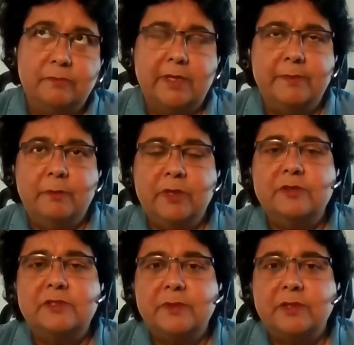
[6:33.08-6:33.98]
we
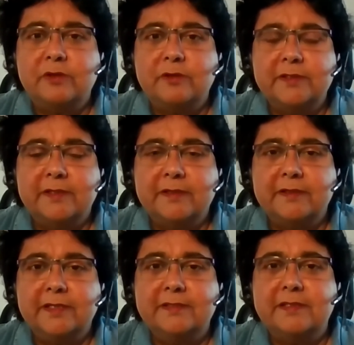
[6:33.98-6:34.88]
used to be called the
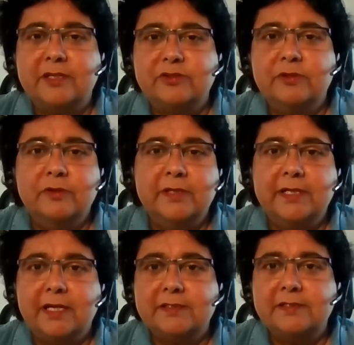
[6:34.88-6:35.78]
International Oil
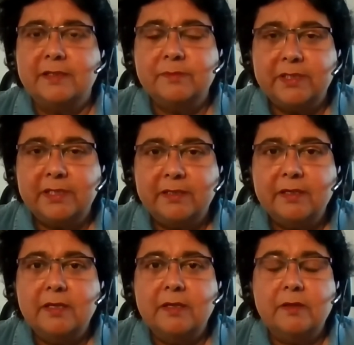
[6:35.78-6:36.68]
and Gas Company.
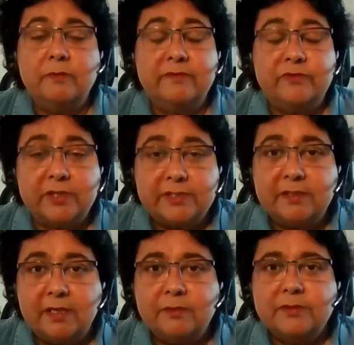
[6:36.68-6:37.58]
We've just
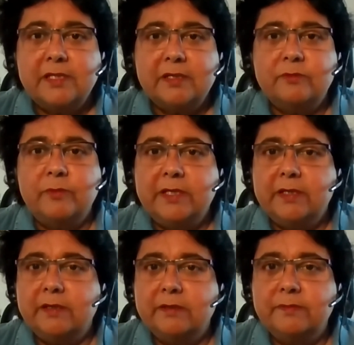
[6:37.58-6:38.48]
announced that we
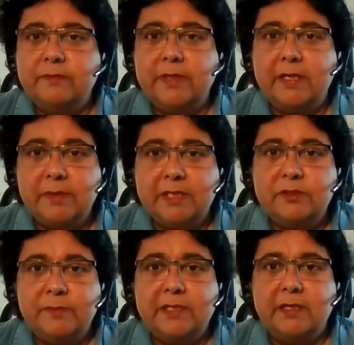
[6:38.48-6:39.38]
are aiming
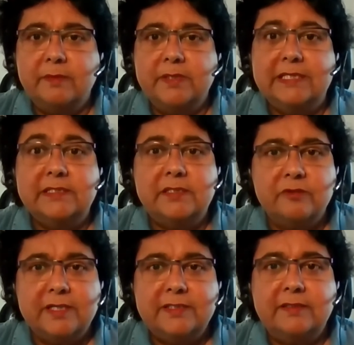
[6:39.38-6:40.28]
to become an
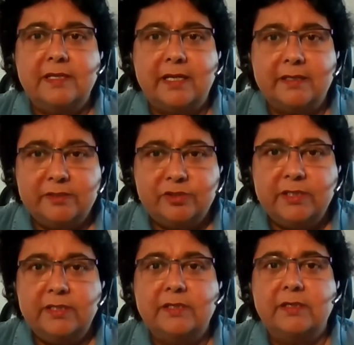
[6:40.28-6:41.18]
integrated
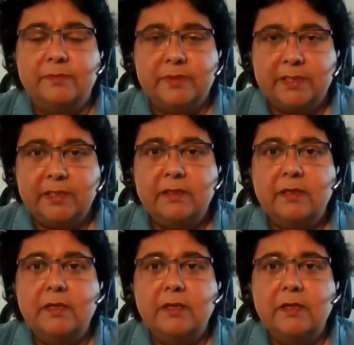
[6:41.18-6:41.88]
energy company.